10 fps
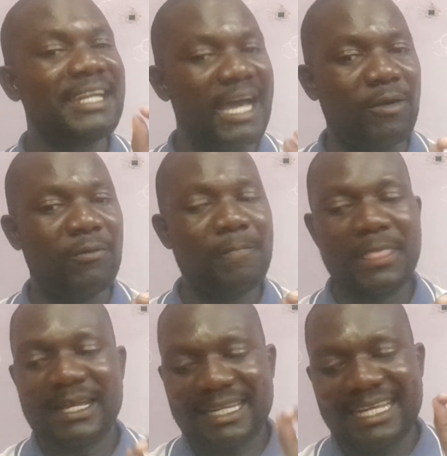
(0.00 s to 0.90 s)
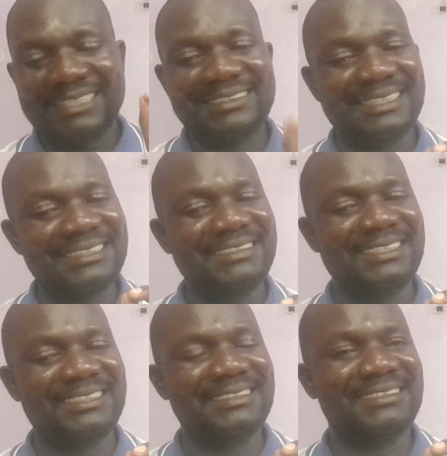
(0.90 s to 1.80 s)
Now, there are three
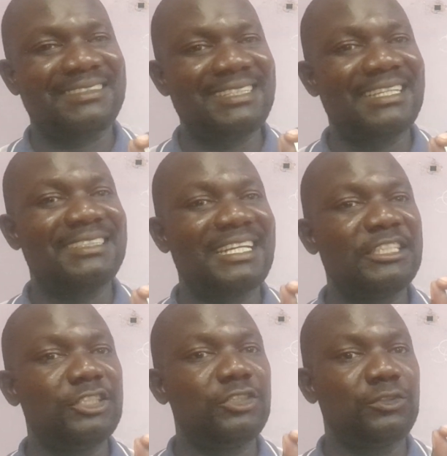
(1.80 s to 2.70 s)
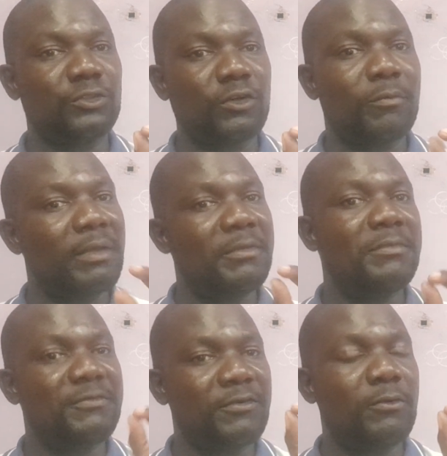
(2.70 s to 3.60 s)
things that I need you to know. Maybe
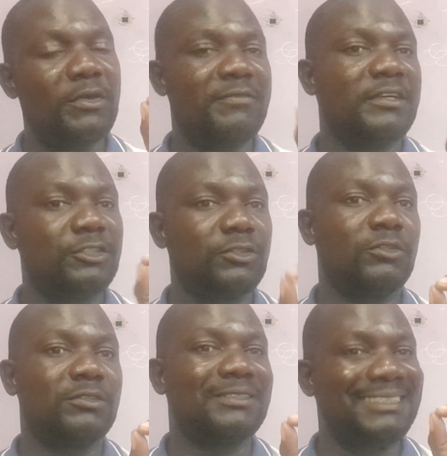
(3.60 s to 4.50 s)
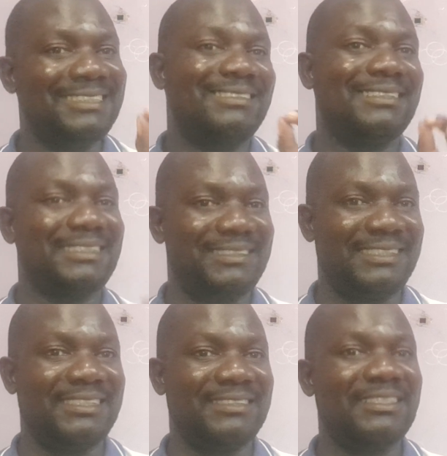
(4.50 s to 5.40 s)
before we even talk these three
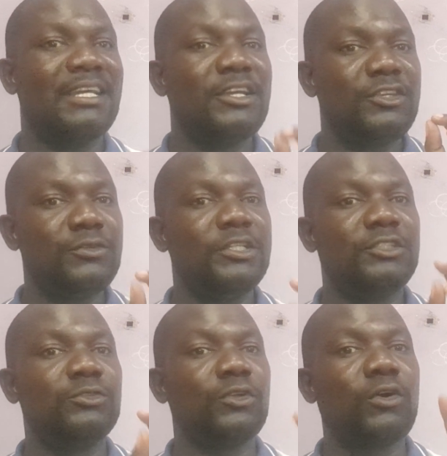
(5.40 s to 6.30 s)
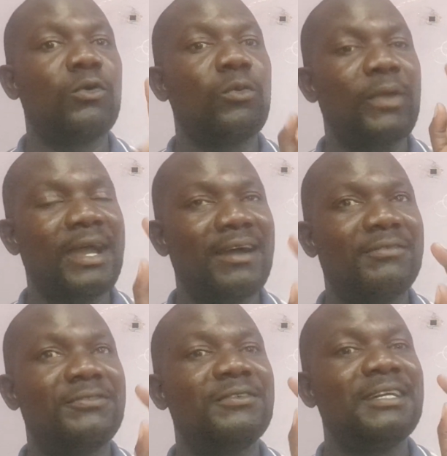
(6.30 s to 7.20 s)
things, you need to know we
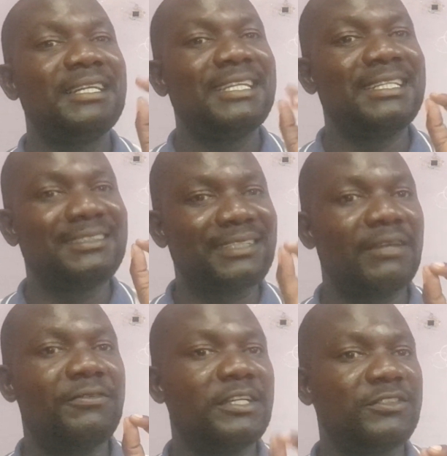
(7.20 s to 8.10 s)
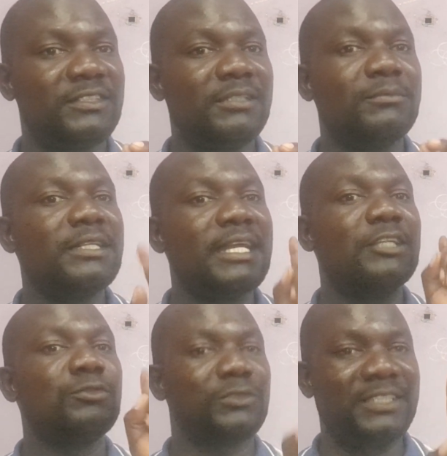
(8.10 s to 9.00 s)
have in self-esteem,
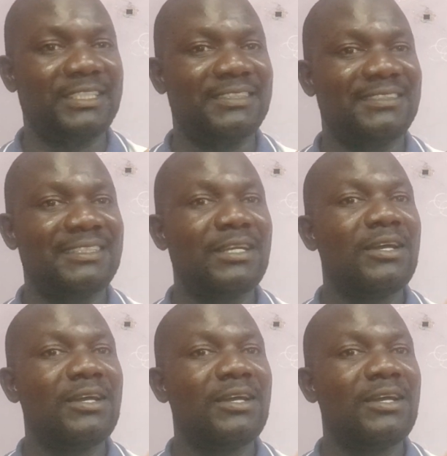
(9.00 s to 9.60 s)
there are two things.